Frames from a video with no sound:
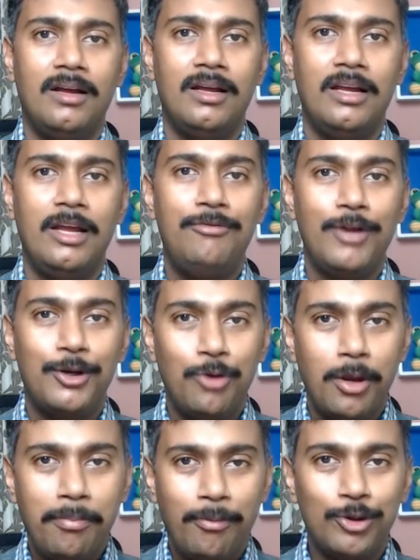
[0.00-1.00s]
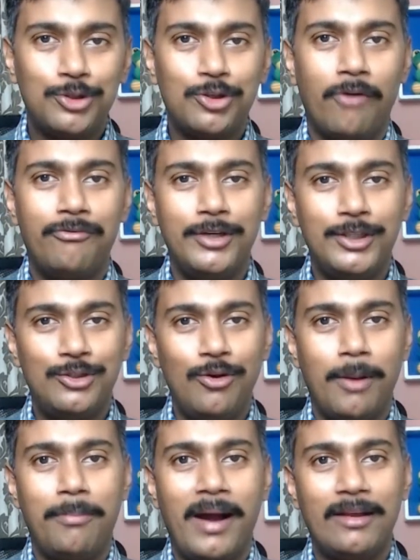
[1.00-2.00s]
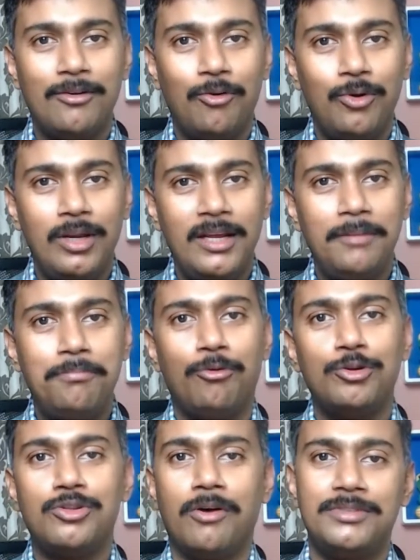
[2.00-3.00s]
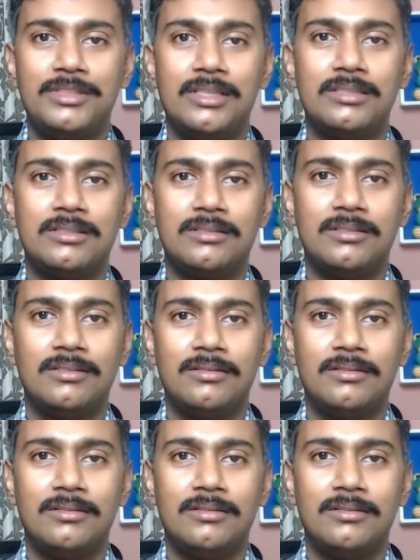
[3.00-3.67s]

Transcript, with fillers: If you are doing post office, you are buying only in post offices.